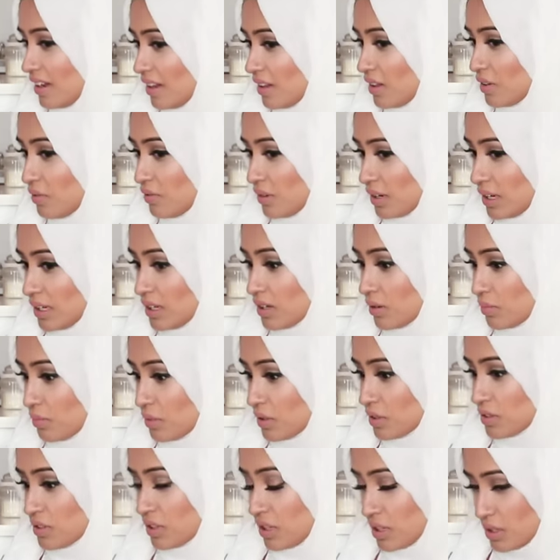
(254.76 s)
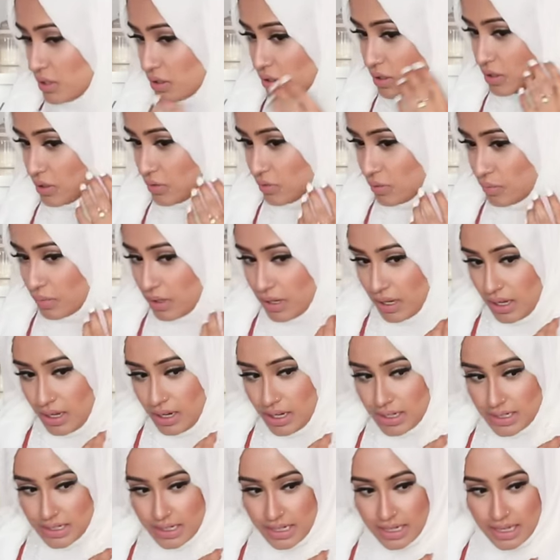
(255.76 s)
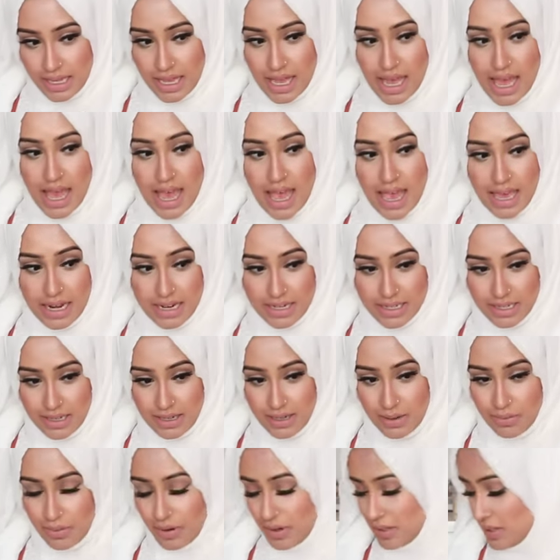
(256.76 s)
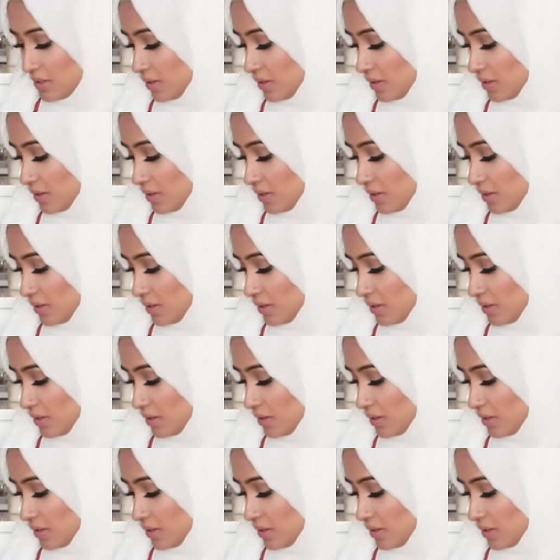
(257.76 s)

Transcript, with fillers: another really good brush that I used to use for my highlighting. I don't know where